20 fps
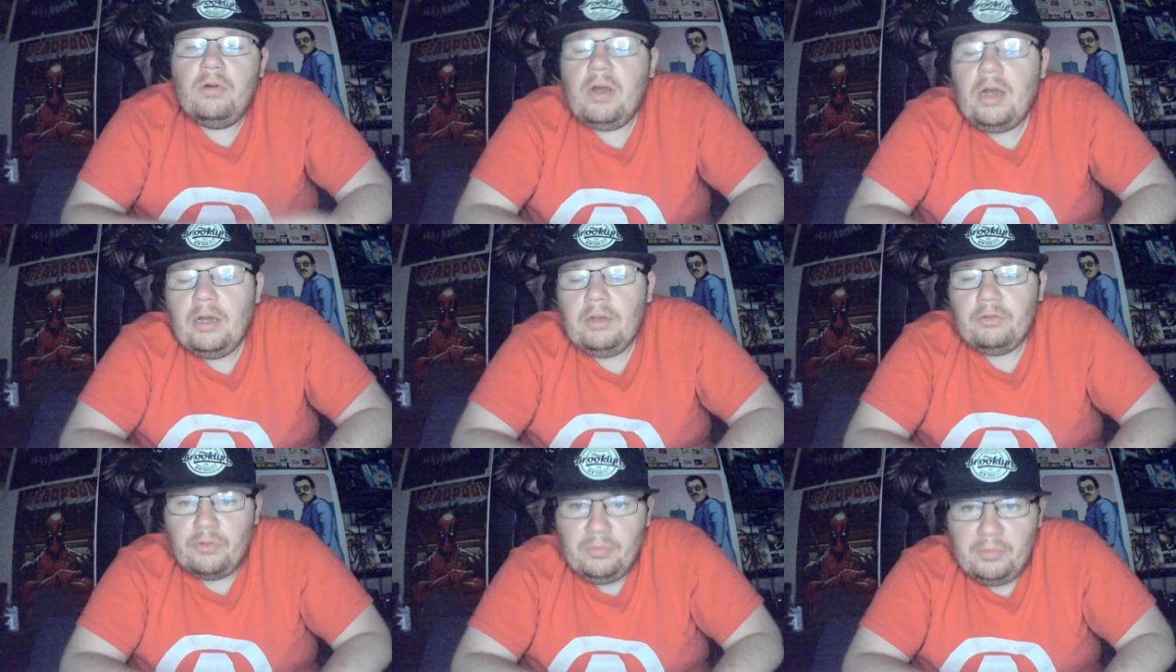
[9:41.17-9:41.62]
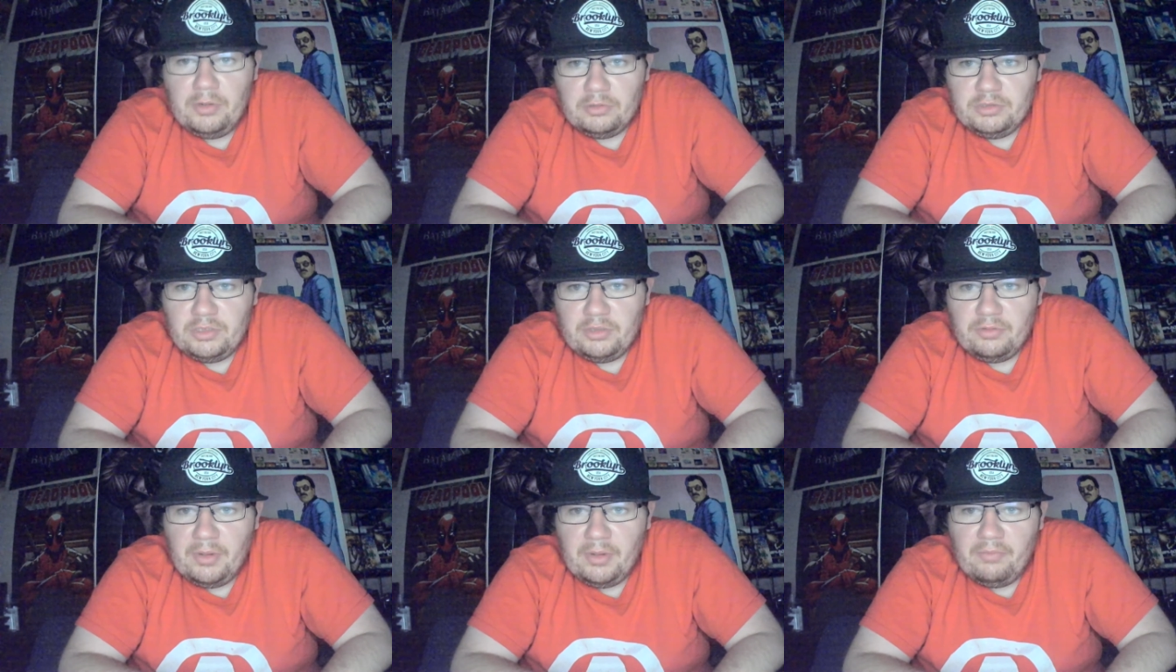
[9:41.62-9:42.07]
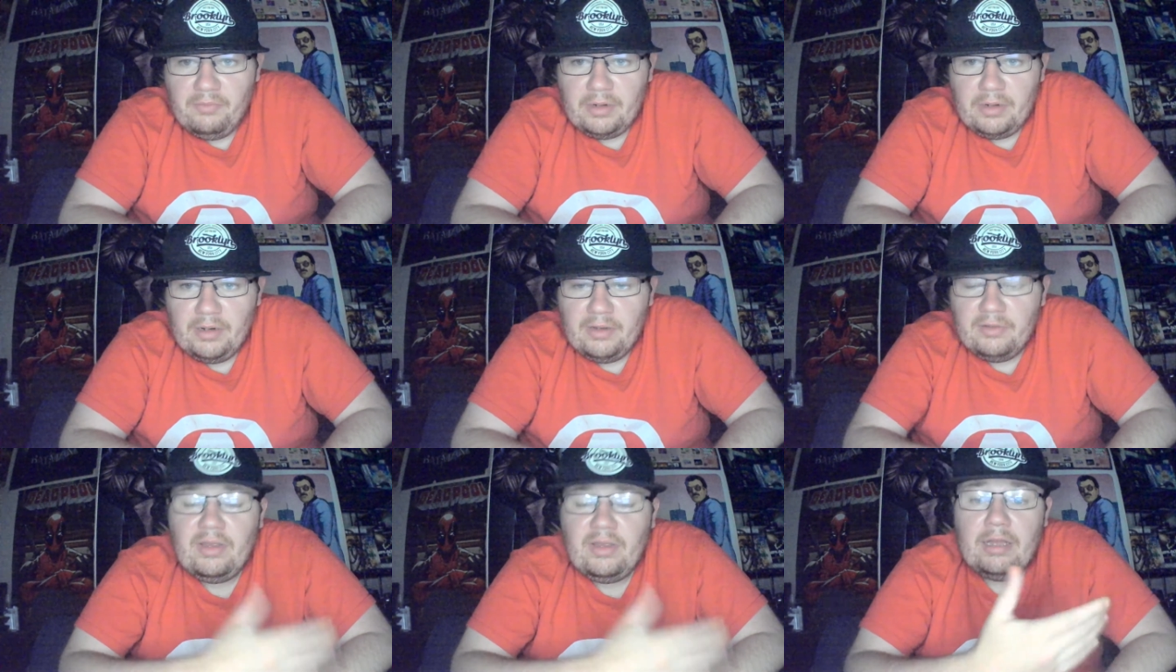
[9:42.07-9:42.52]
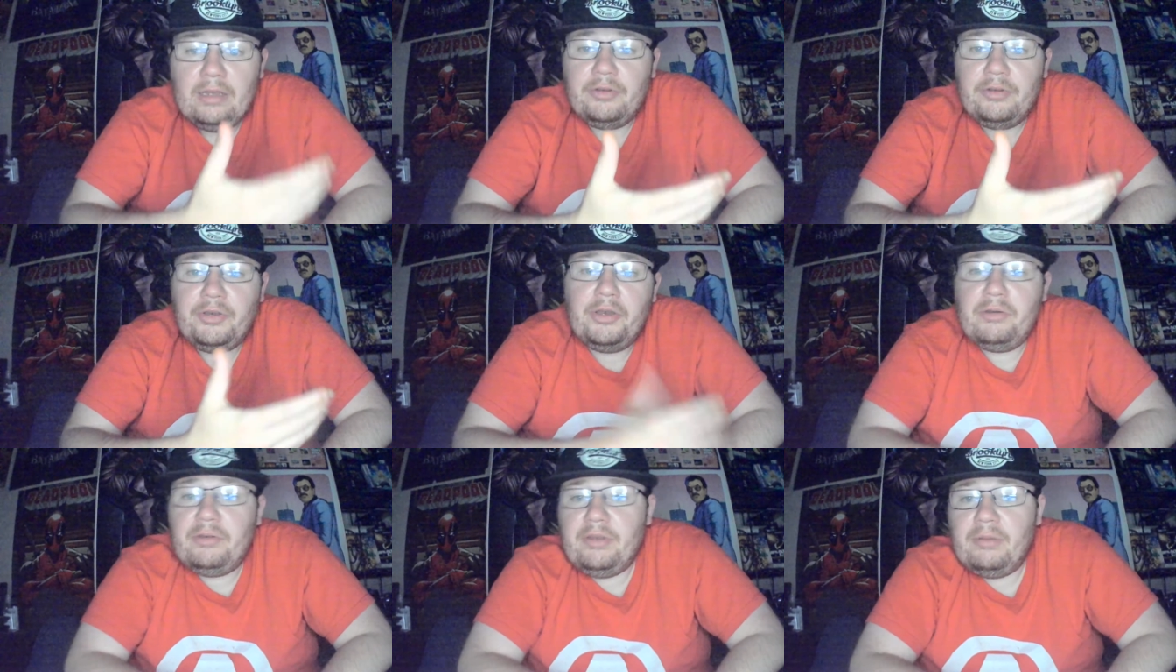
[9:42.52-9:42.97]
I do apologise about that, guys, and
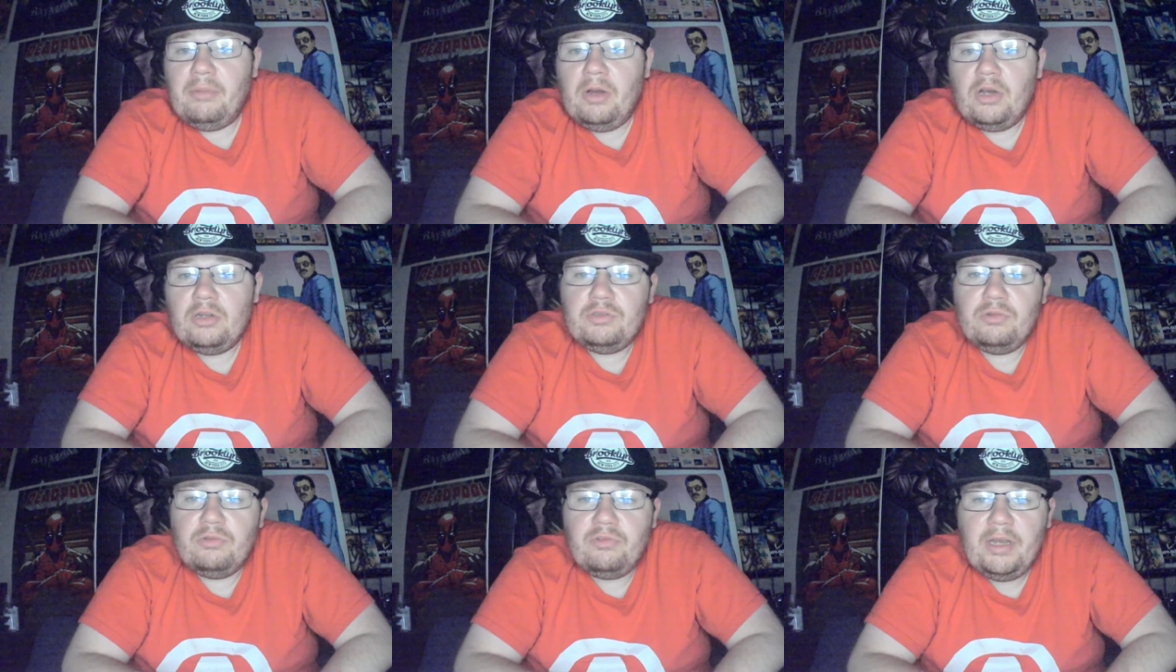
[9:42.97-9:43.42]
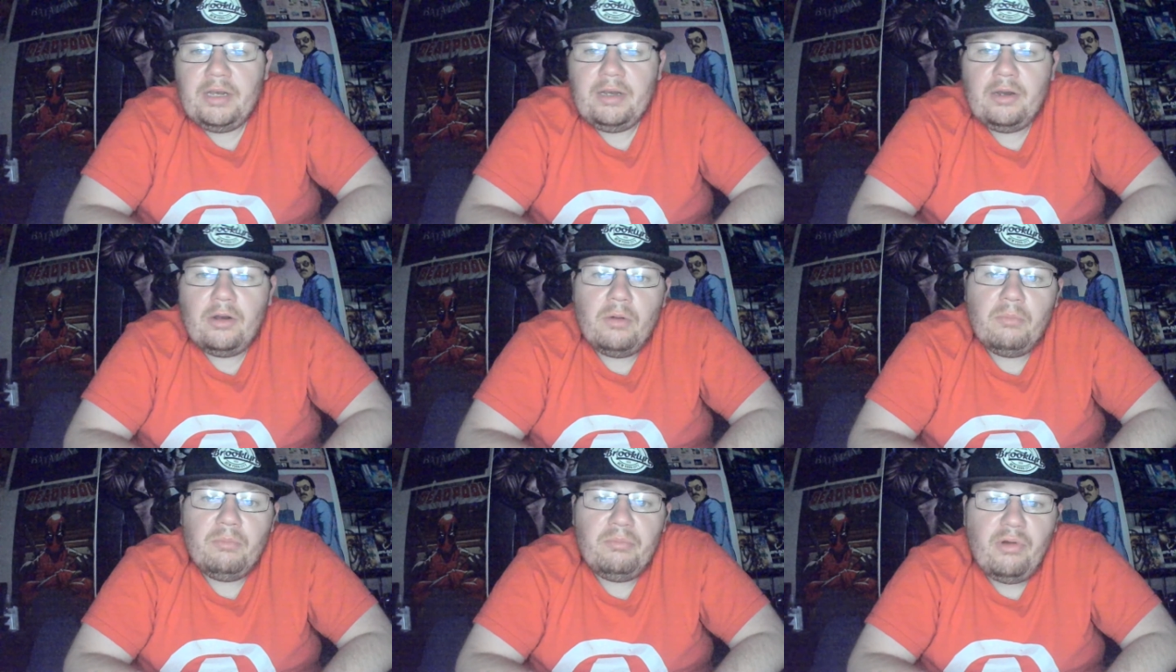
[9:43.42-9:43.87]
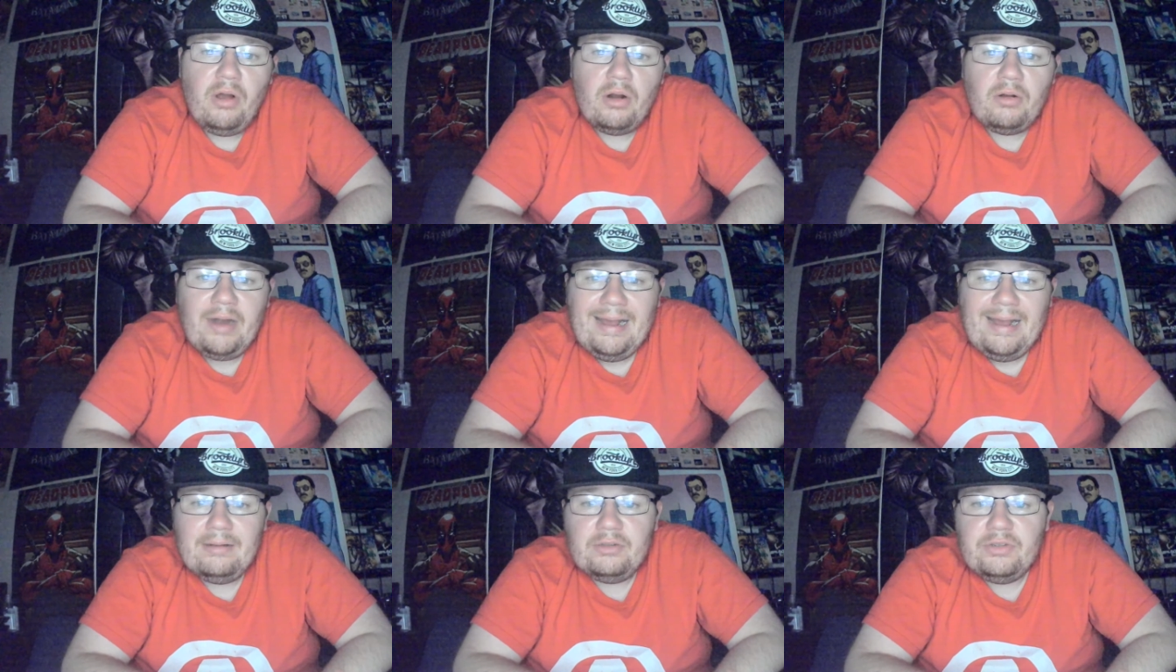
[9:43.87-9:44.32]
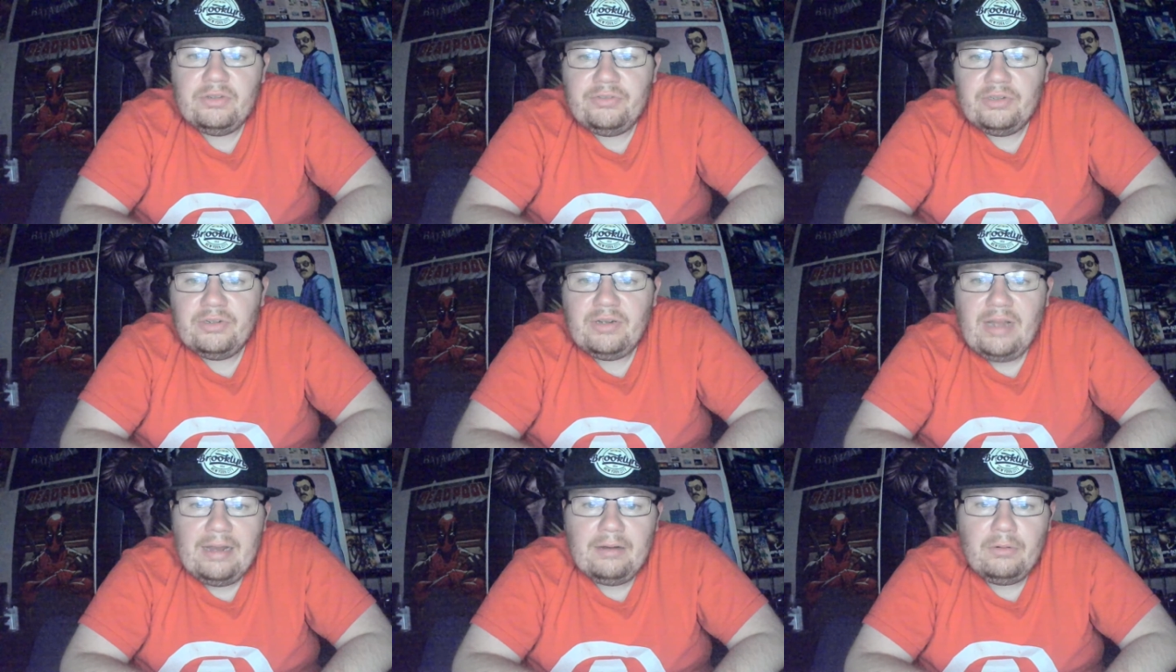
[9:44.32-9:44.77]
QT Marshall taking on Brock
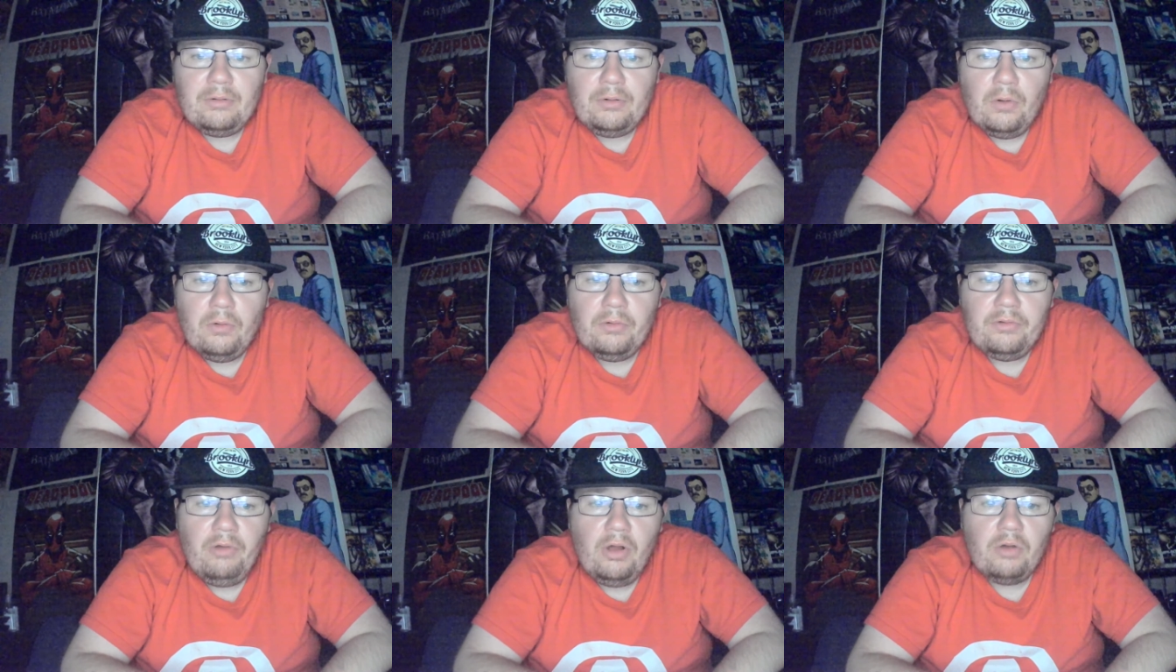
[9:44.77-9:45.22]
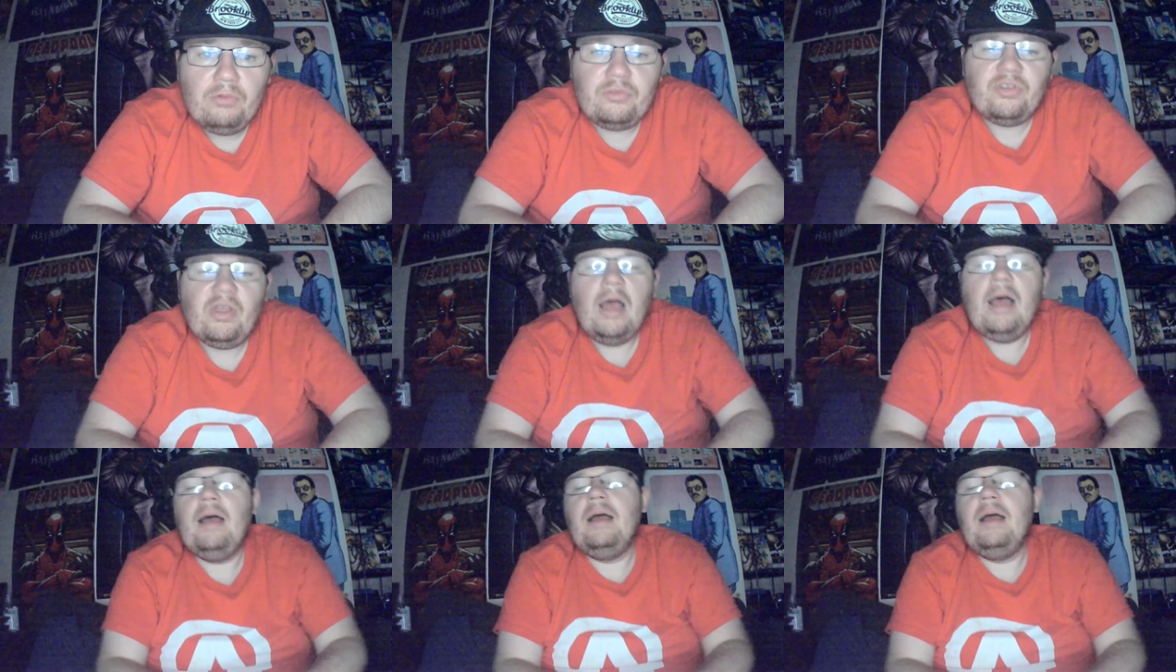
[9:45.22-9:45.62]
Anderson and Cody Rhodes.